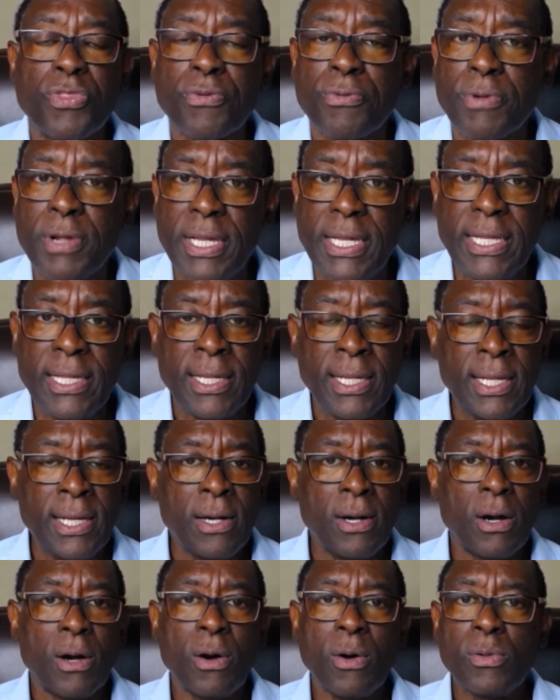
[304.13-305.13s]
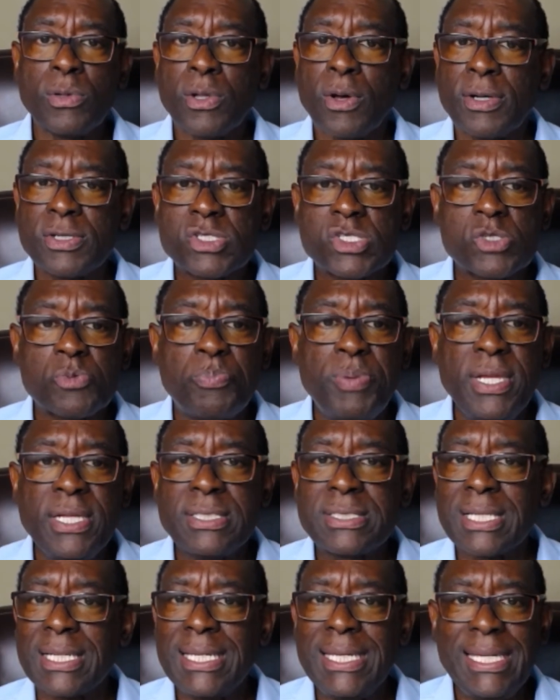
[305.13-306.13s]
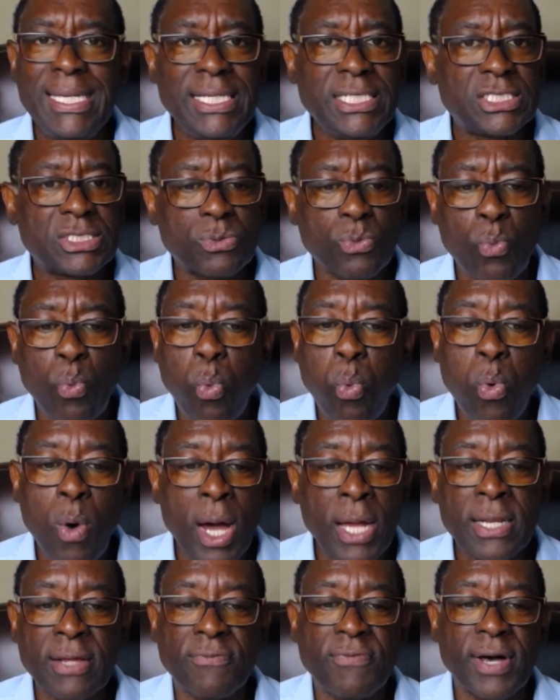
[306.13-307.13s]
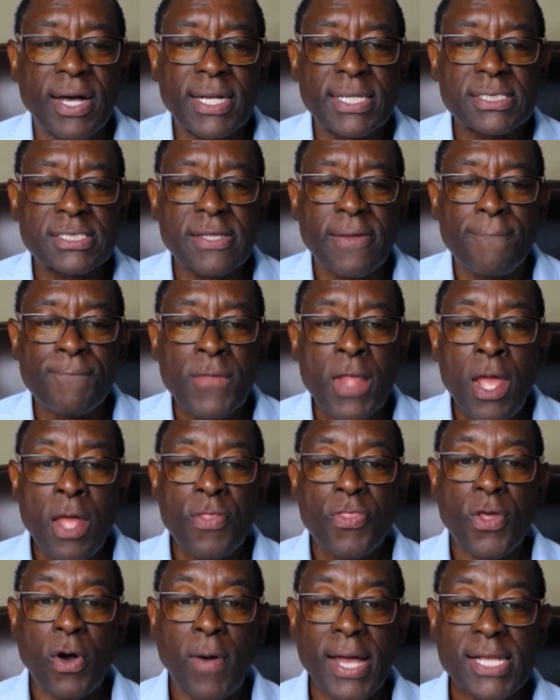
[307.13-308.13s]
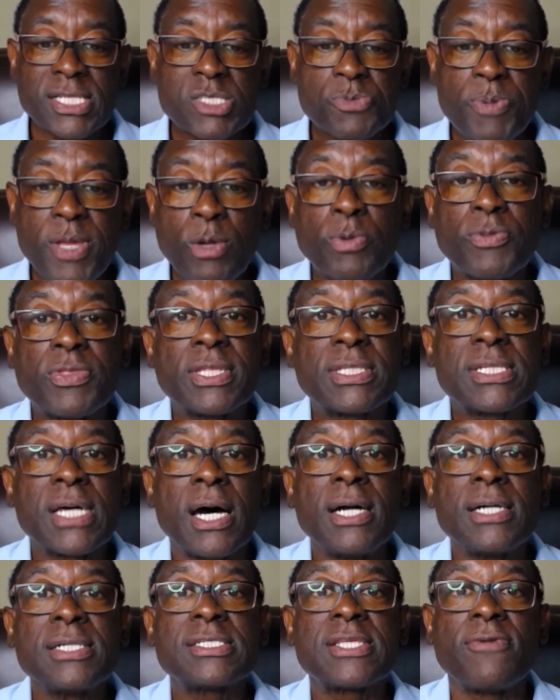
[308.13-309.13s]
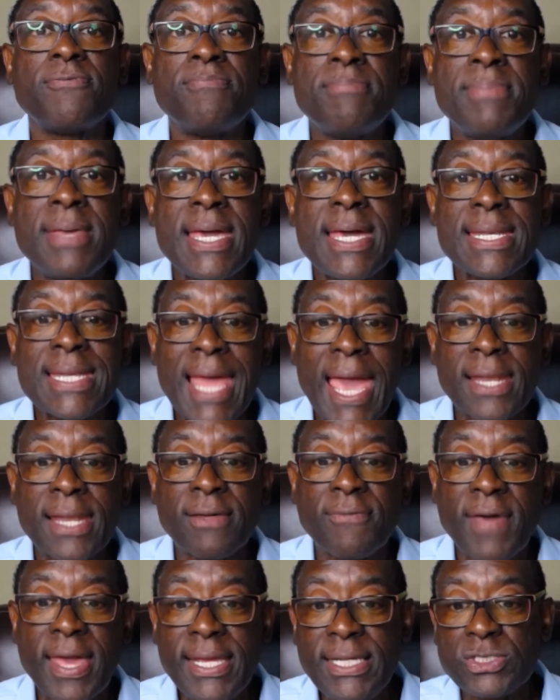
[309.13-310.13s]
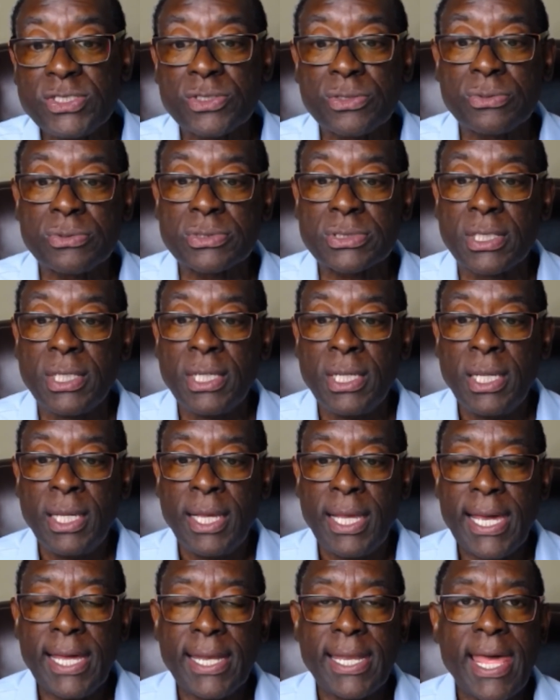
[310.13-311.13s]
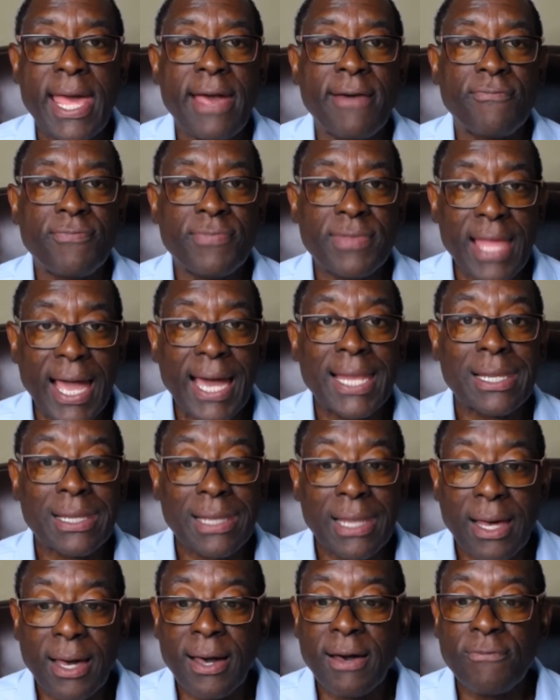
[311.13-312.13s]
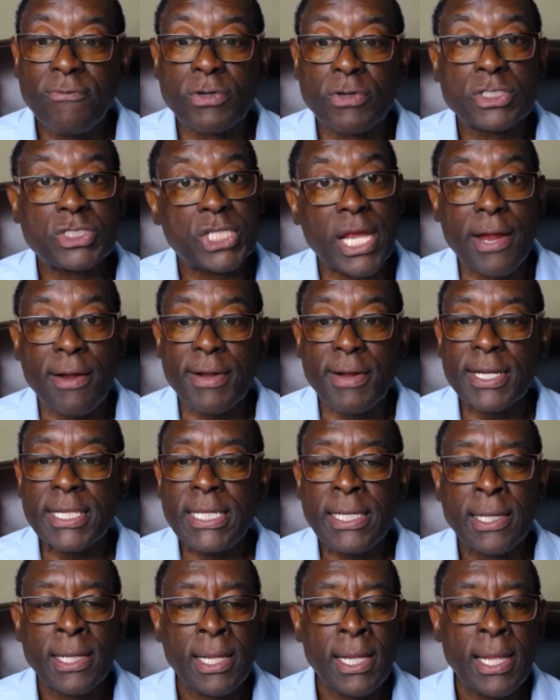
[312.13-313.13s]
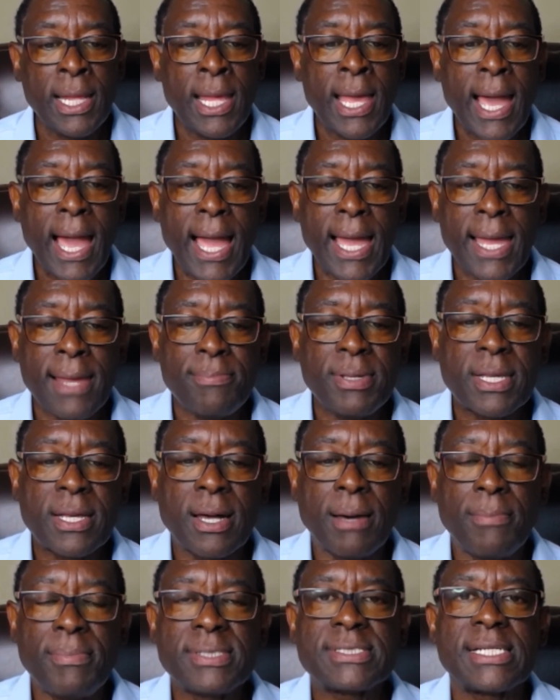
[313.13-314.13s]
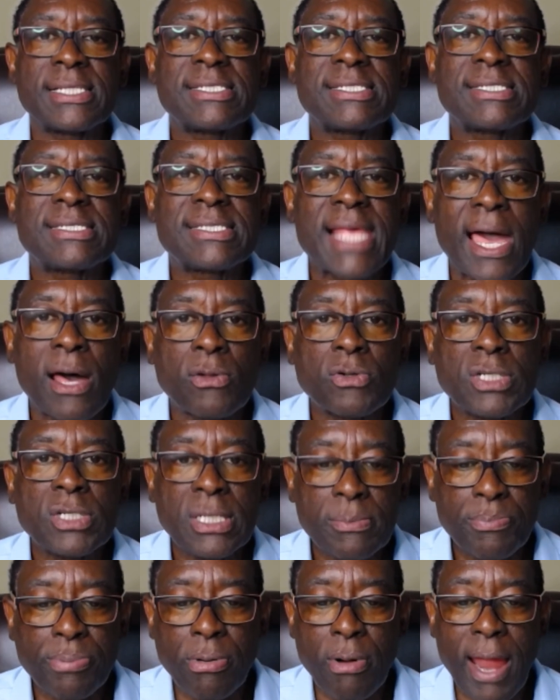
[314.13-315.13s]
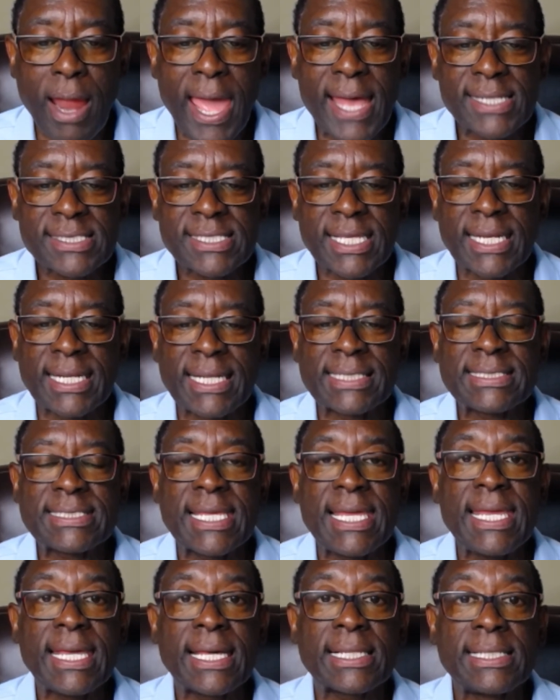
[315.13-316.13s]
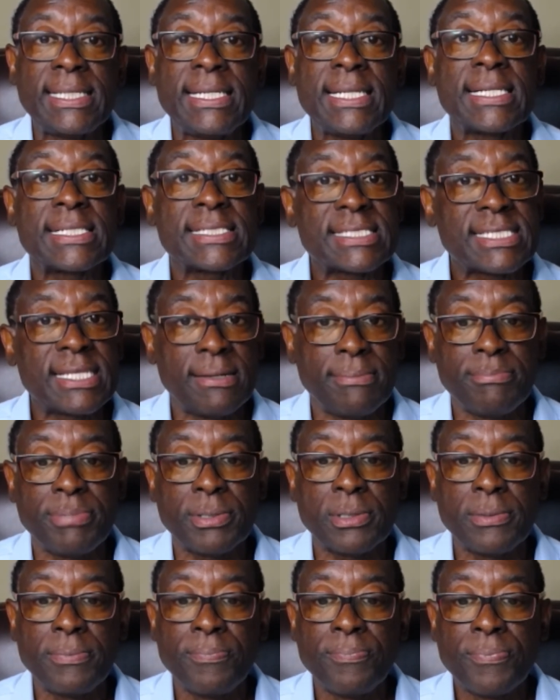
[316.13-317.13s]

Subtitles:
3. Oh Lord, speak to each one of us. Though I speak with the tongues of men and of angels, and have not love or charity, I am become as a sounding brass and a tinkling cymbal.